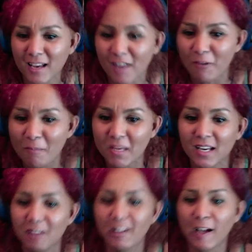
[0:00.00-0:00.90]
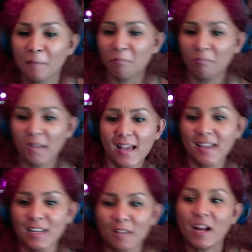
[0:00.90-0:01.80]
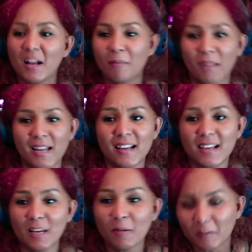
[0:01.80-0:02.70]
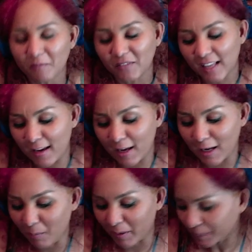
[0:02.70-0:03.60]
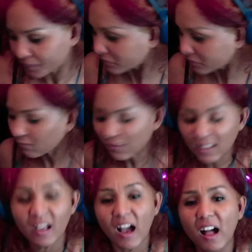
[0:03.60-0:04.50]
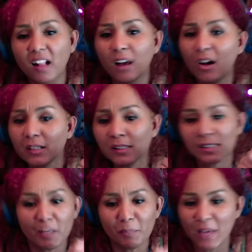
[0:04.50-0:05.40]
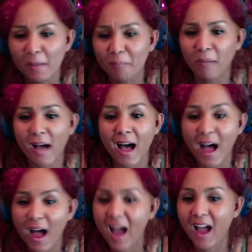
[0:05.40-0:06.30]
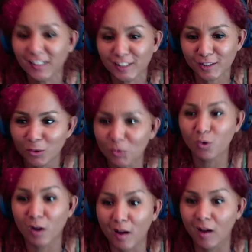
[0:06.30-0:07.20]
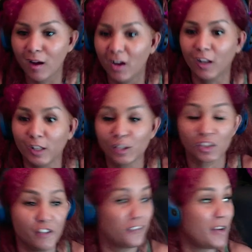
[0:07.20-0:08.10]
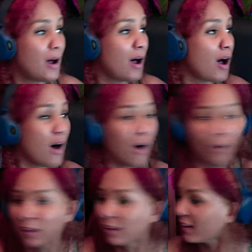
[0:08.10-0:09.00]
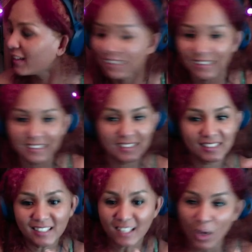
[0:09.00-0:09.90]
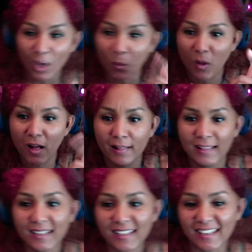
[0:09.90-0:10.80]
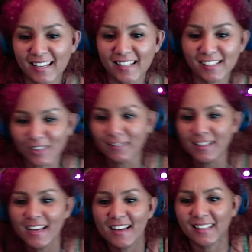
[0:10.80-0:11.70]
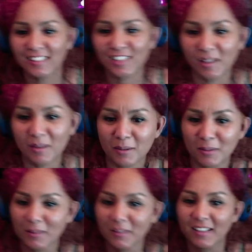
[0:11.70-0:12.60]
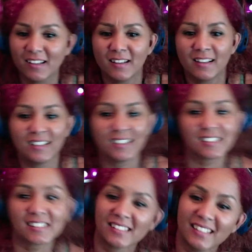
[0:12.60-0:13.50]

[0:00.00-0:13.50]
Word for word: for me, babe, babe, babe. I'll unzip the bag to watch it fall while I kiss your neck and shoulders.